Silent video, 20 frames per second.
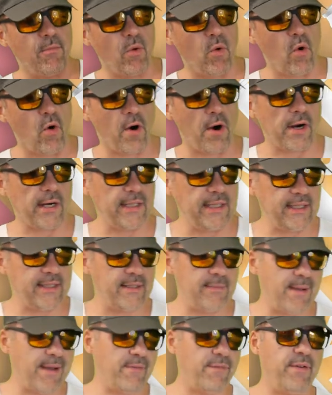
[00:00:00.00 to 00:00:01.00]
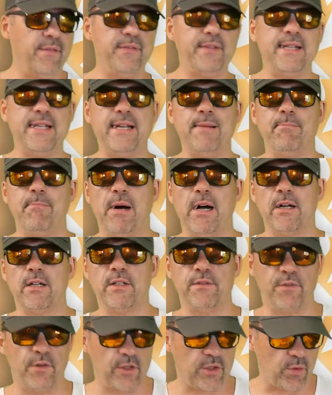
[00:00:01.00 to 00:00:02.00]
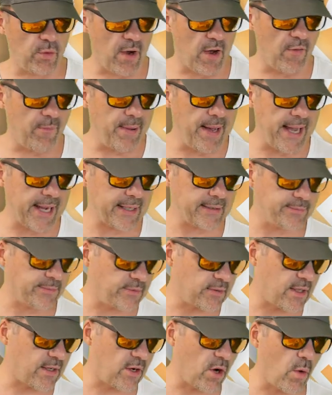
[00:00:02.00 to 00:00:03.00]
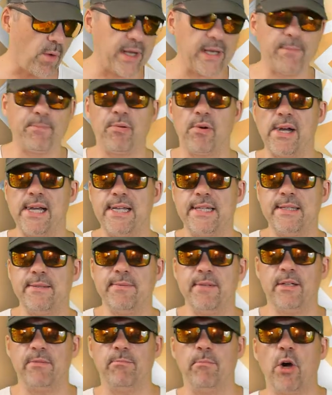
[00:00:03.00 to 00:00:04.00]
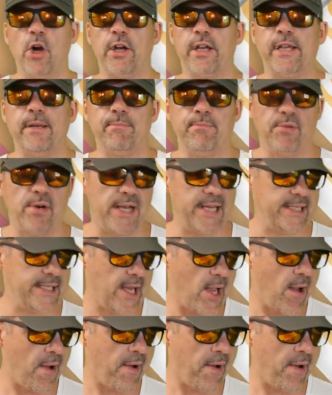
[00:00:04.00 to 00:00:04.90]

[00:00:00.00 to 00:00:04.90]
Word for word: more, it's about 15 bucks for a 12 pack, going price, you know, market price.